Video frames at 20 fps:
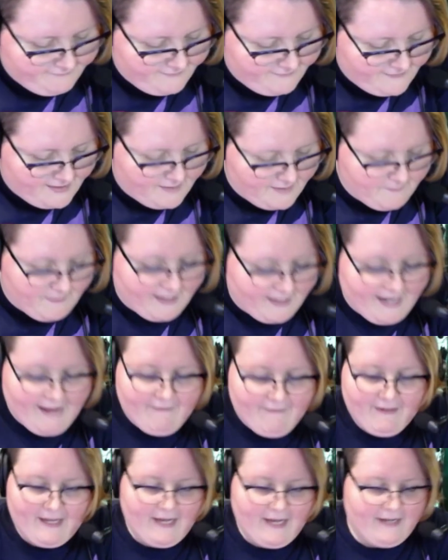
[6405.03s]
My
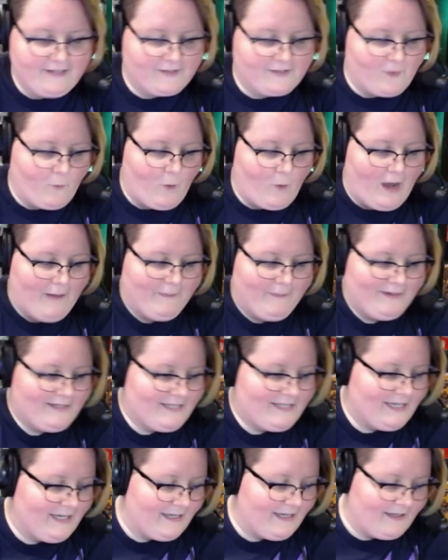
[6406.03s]
navigate is a whopping
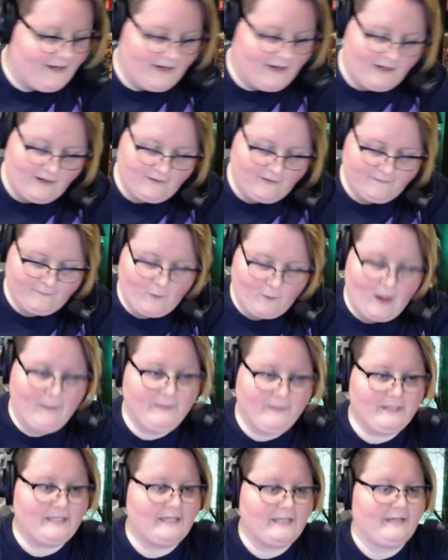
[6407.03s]
10, y'all. Whopping 10.